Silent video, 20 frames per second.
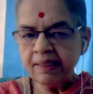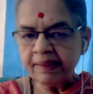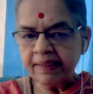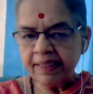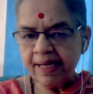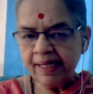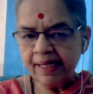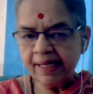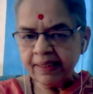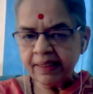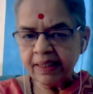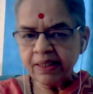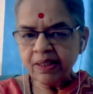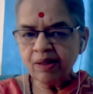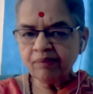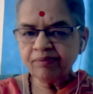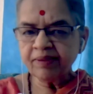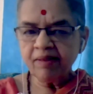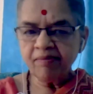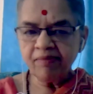reality
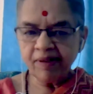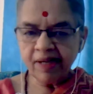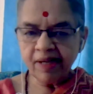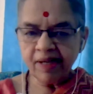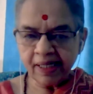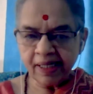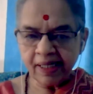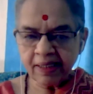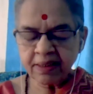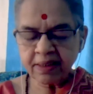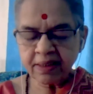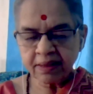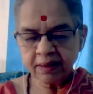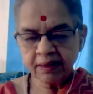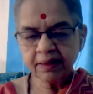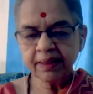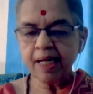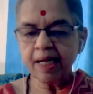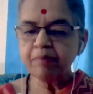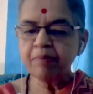of the world
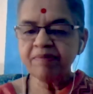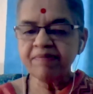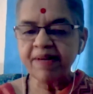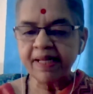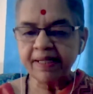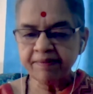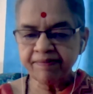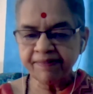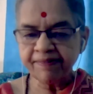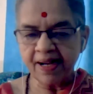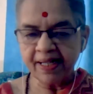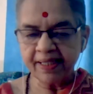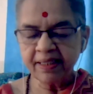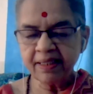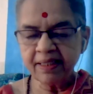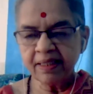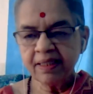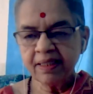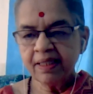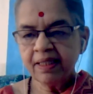can be verified